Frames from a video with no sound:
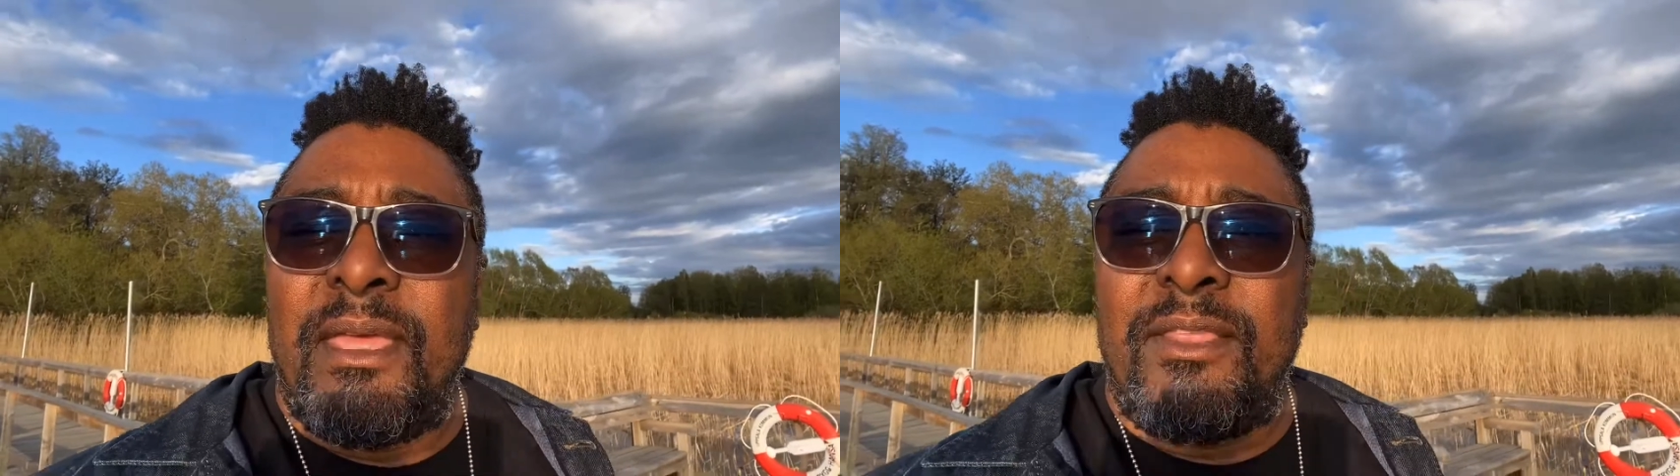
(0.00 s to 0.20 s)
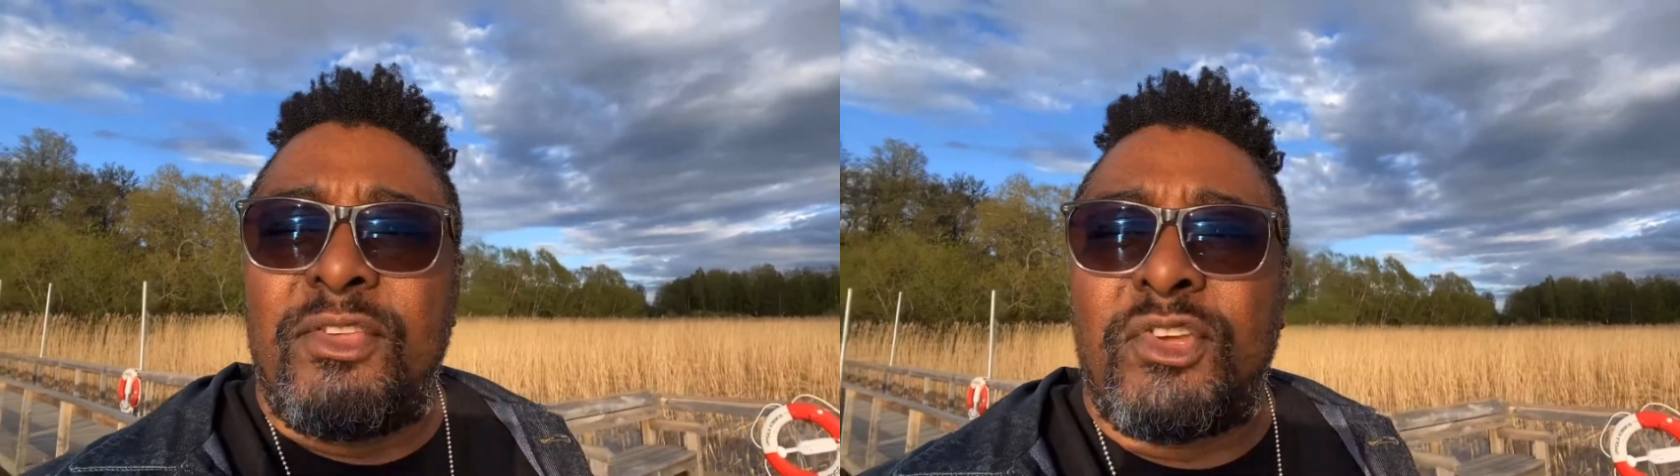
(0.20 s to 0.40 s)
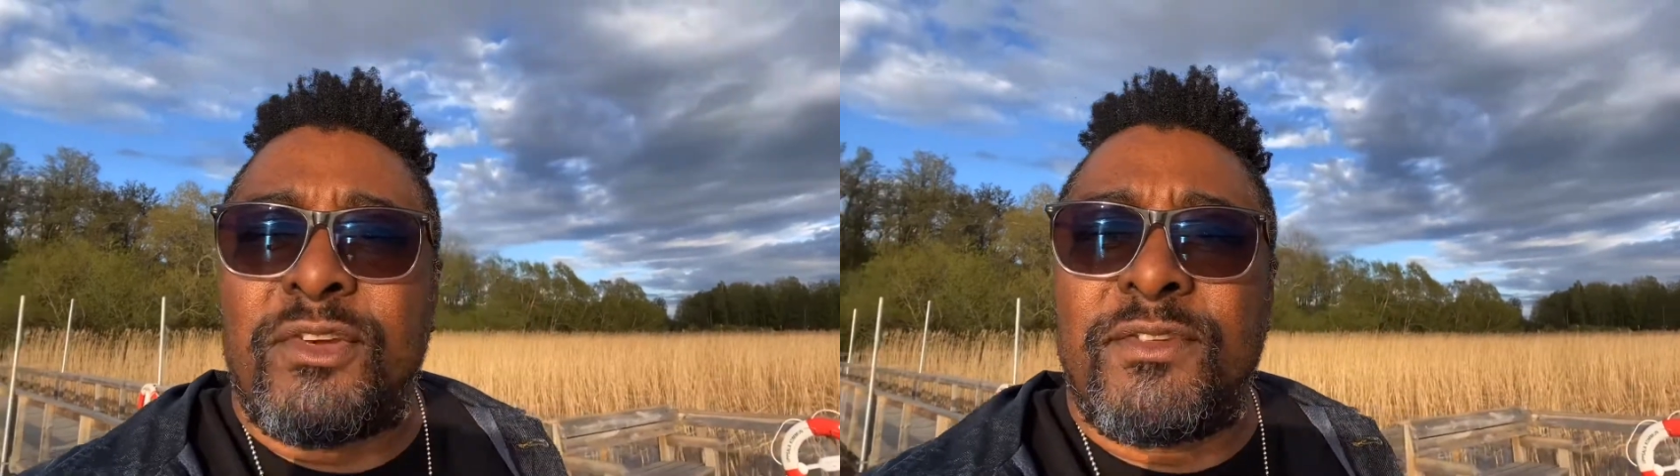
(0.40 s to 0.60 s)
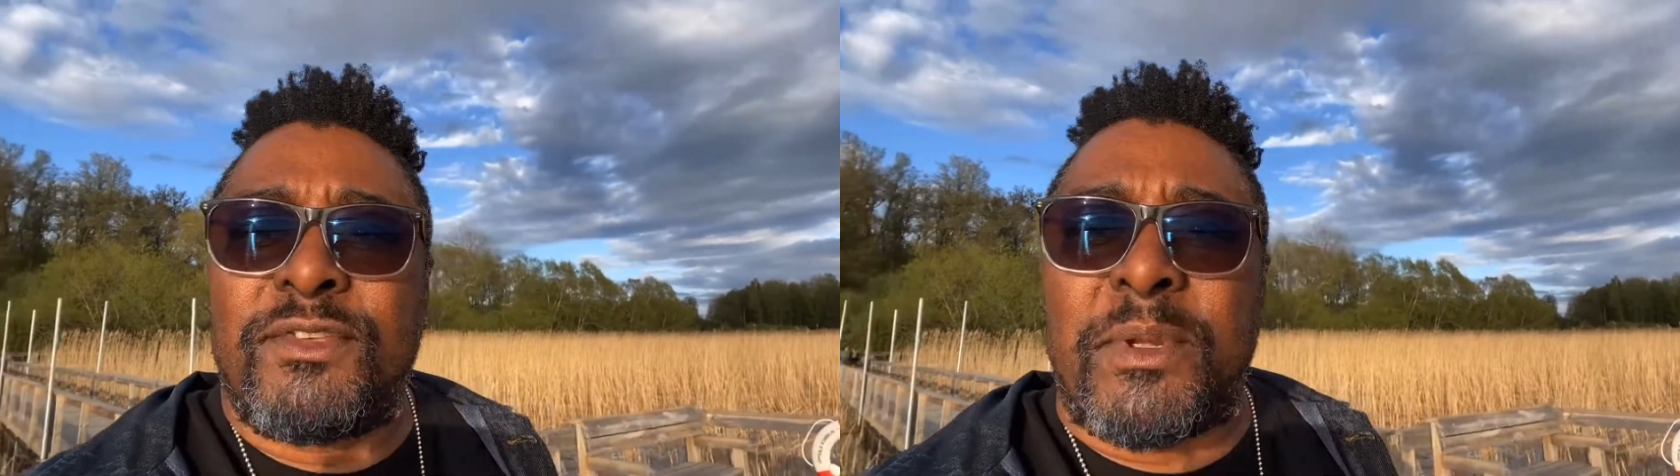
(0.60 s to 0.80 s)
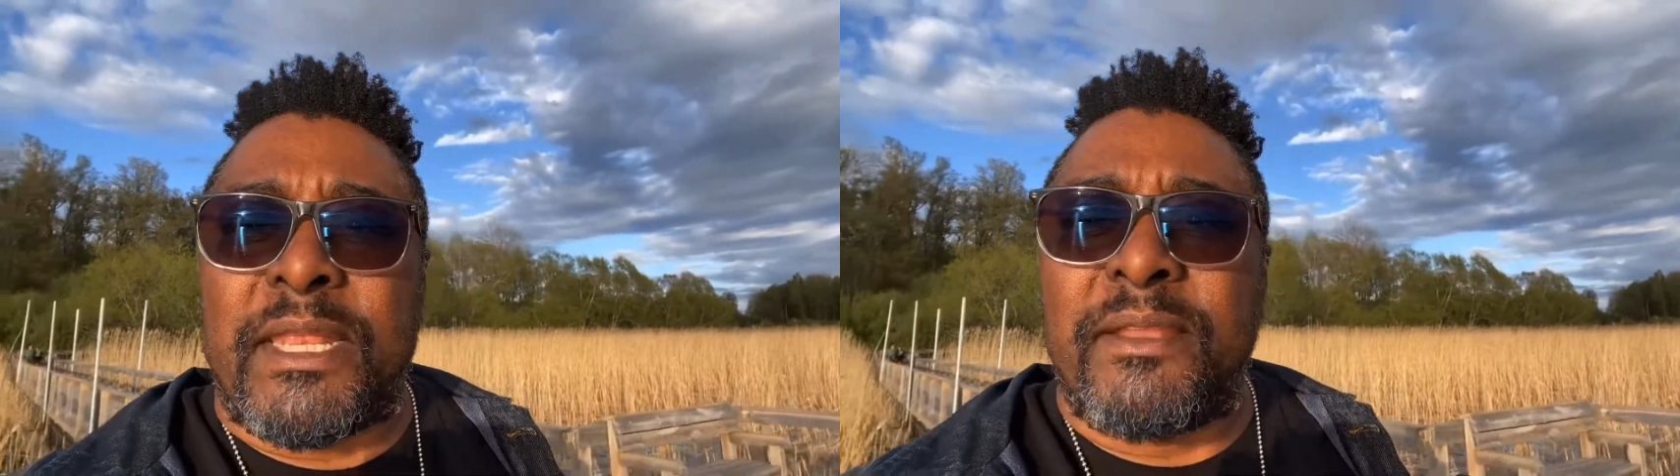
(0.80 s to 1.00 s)
the Church of
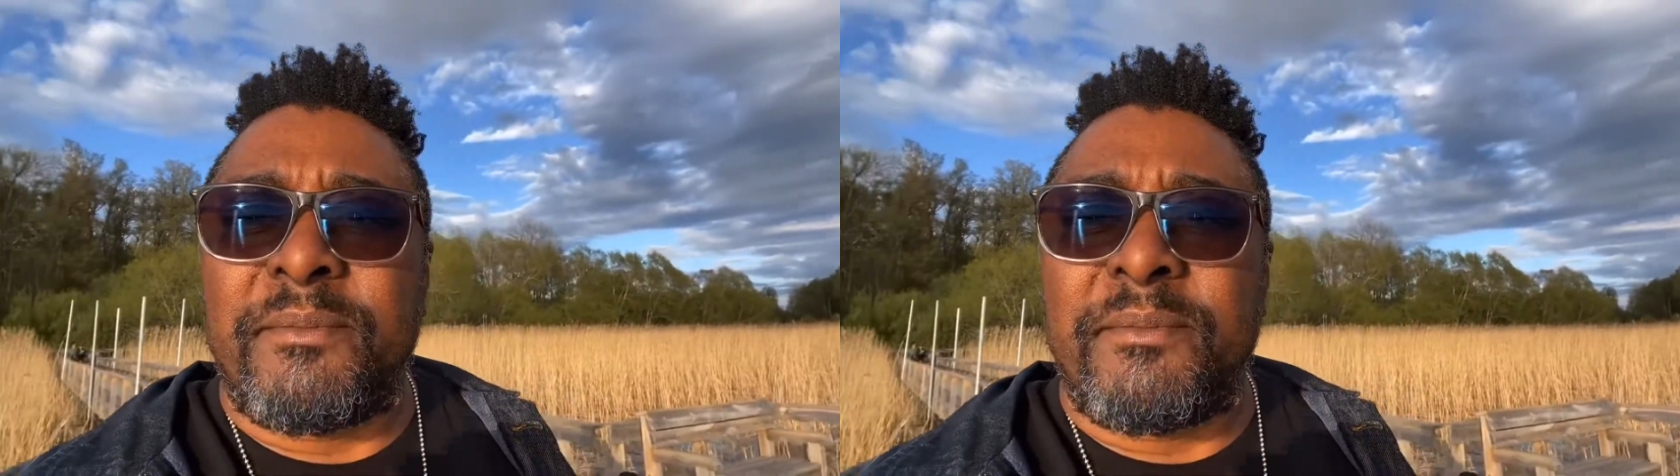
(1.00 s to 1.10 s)
Sweden.